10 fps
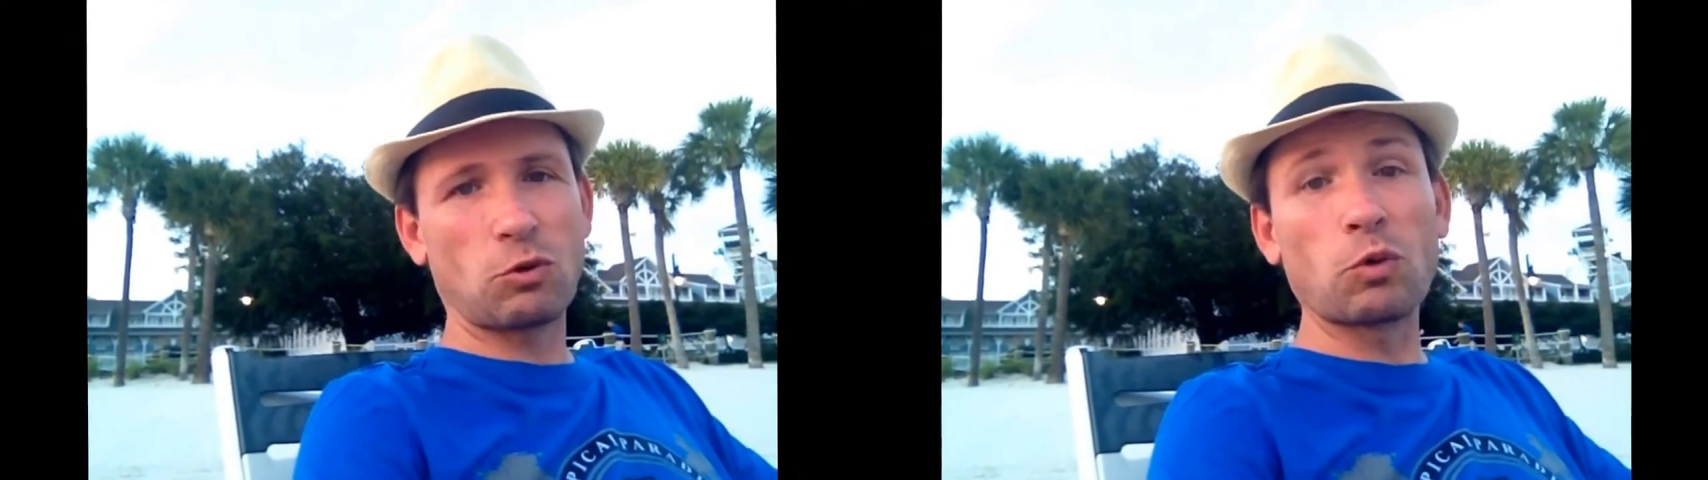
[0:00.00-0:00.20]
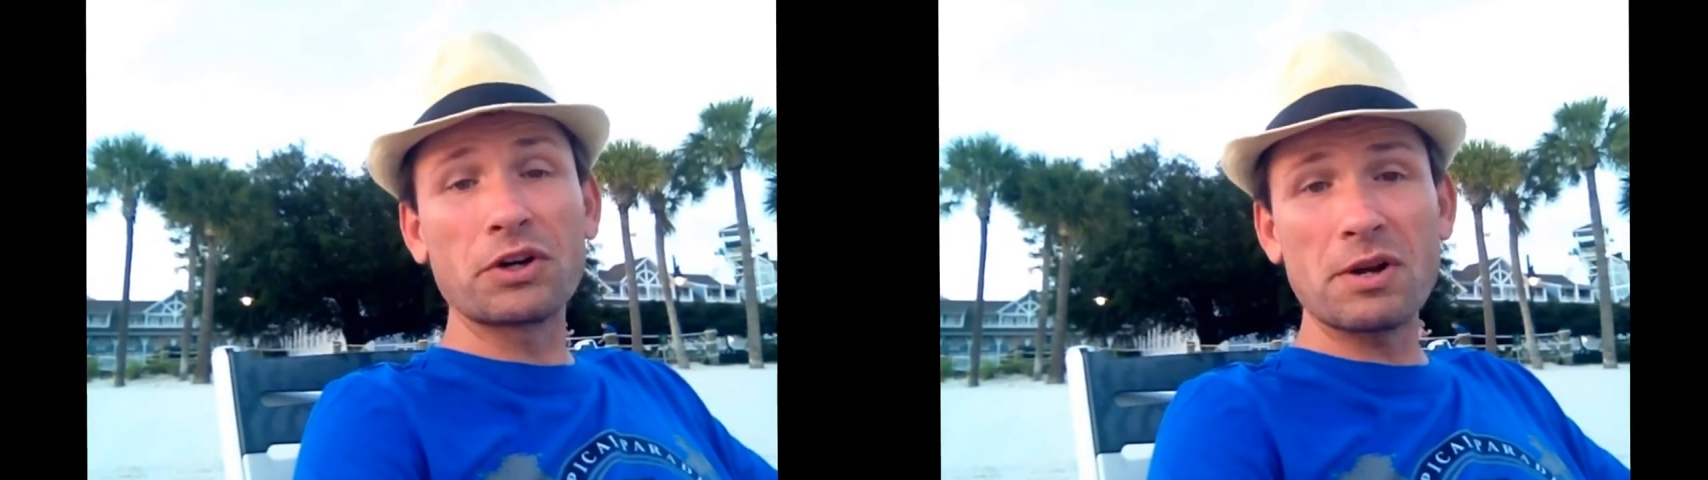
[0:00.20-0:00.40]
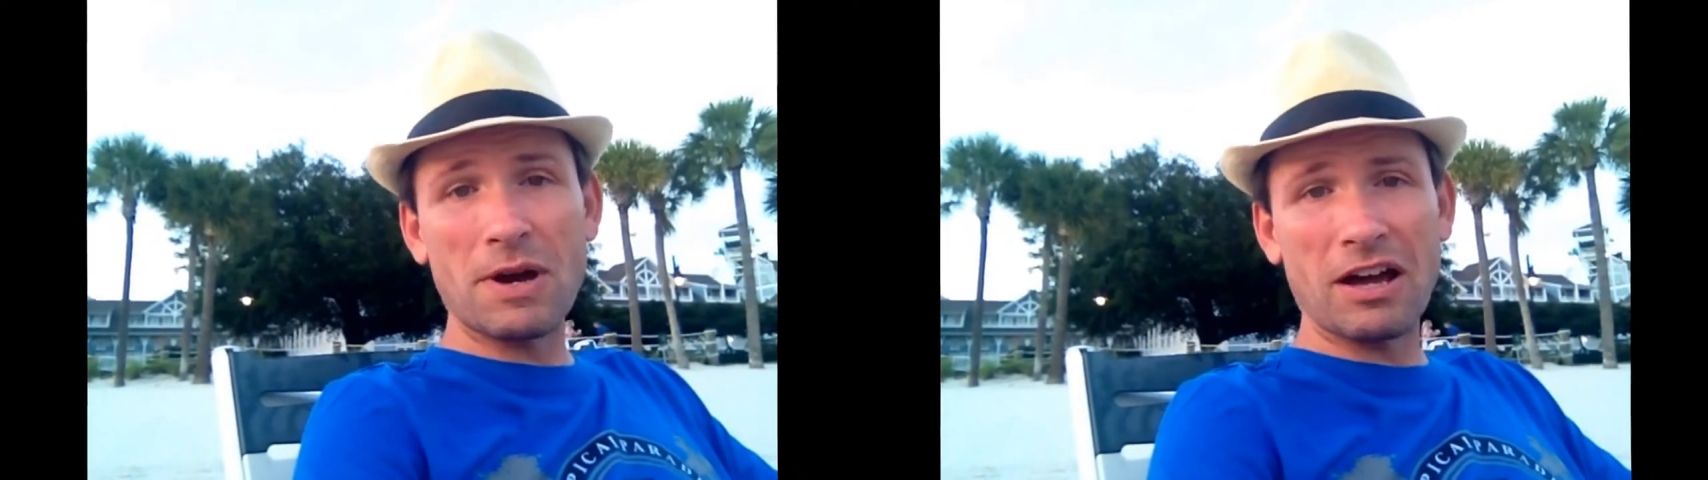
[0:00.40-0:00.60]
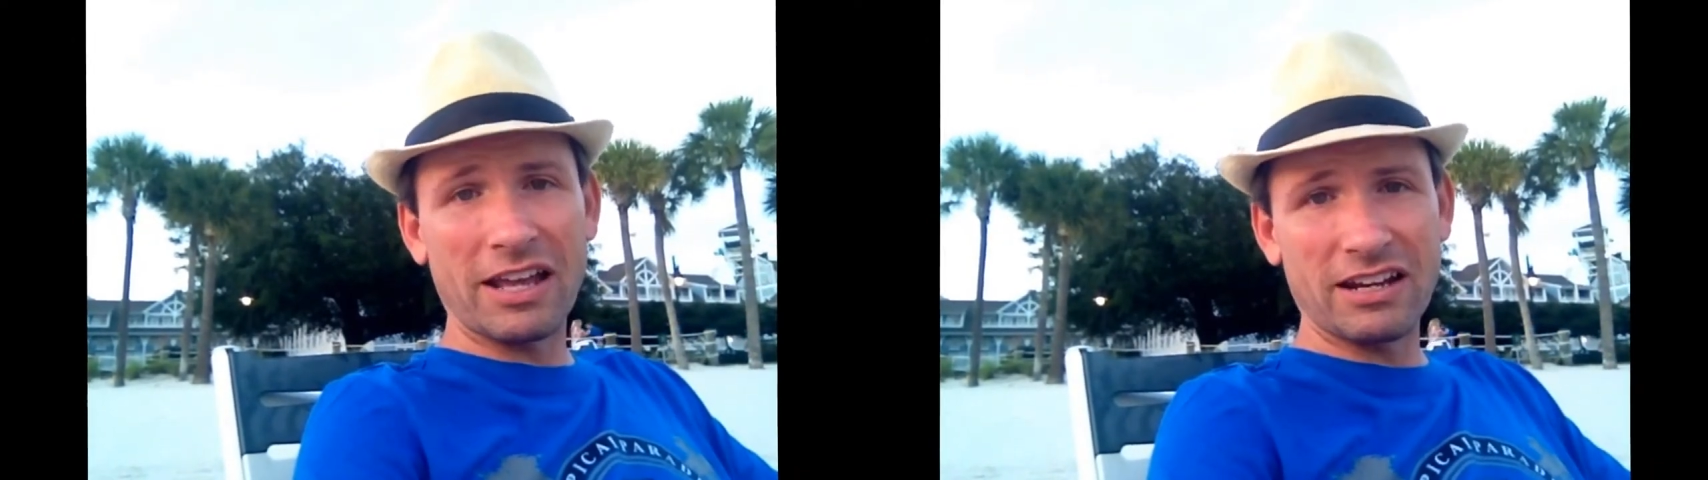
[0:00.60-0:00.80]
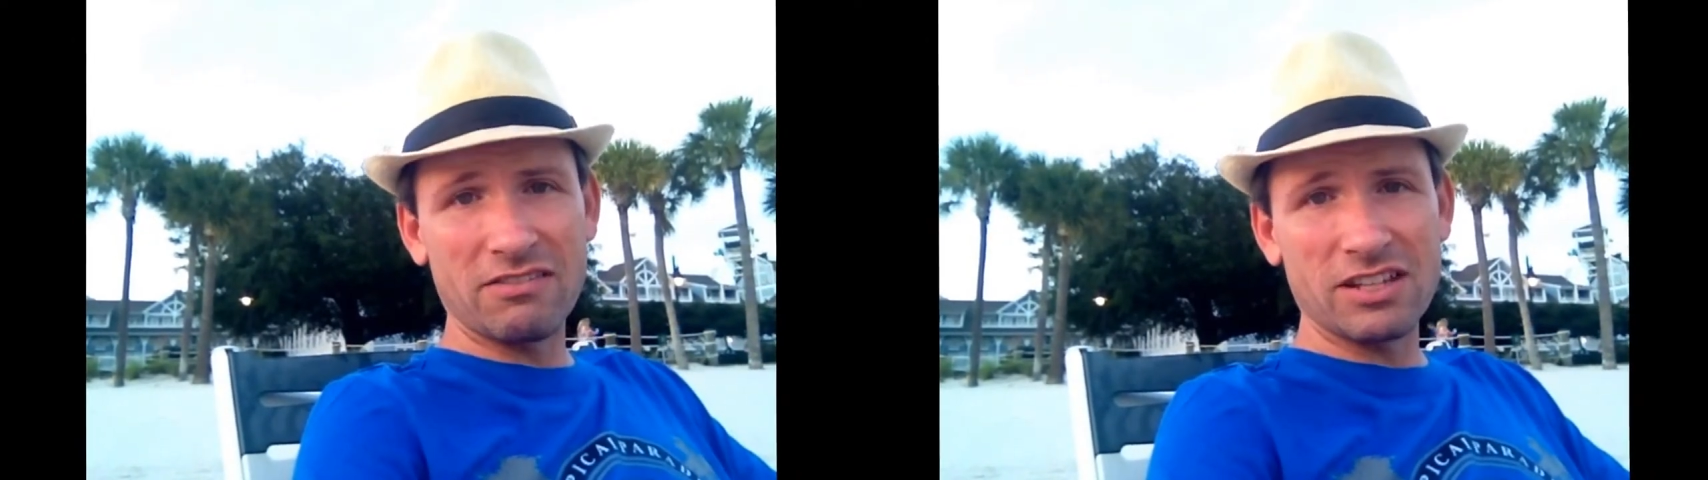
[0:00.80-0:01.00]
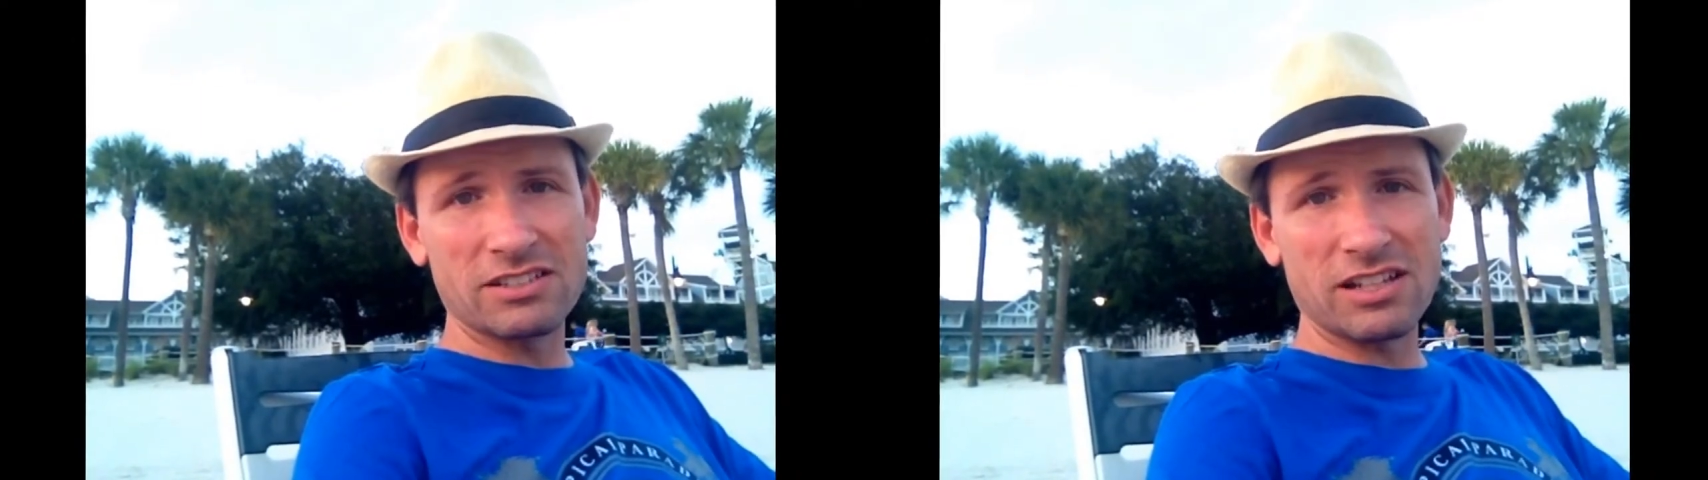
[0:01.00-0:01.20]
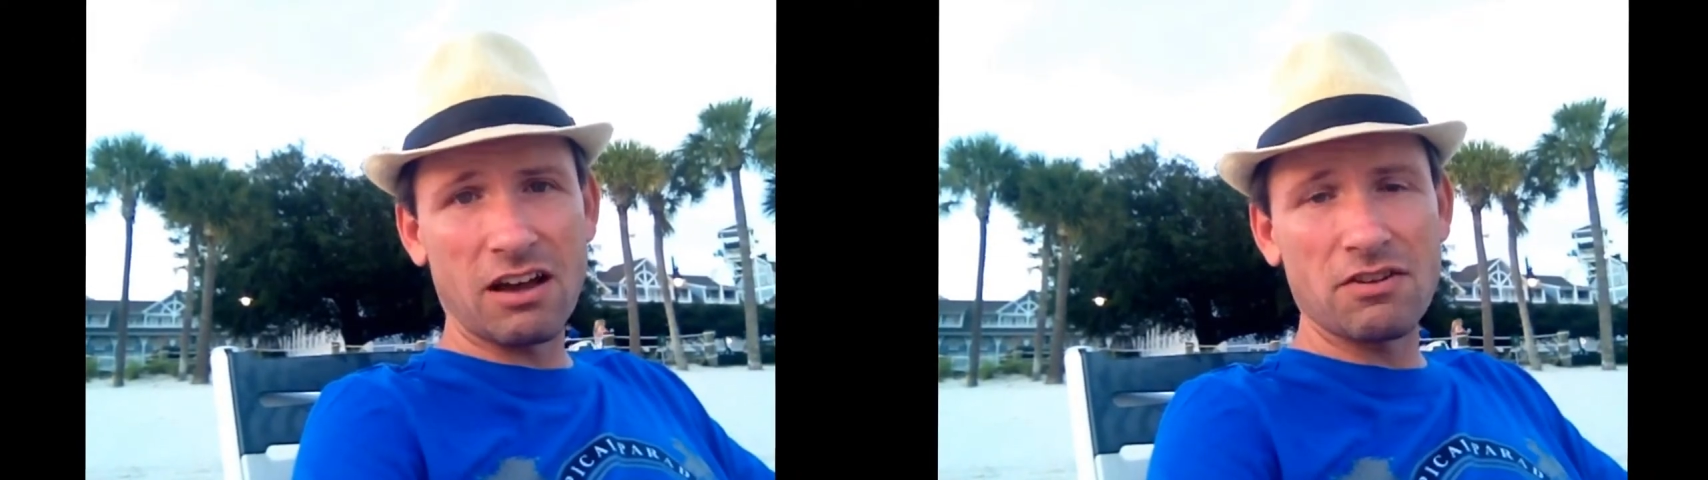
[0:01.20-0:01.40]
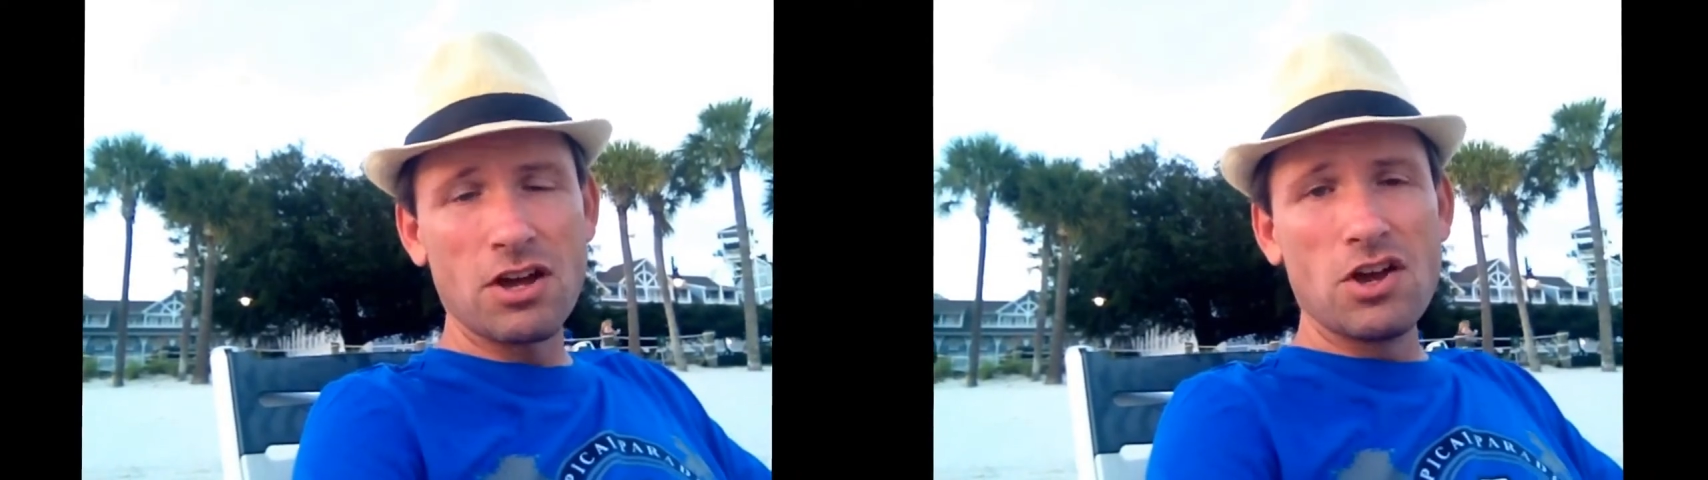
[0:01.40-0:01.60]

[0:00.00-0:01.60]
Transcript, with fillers: to worry about any of this stuff.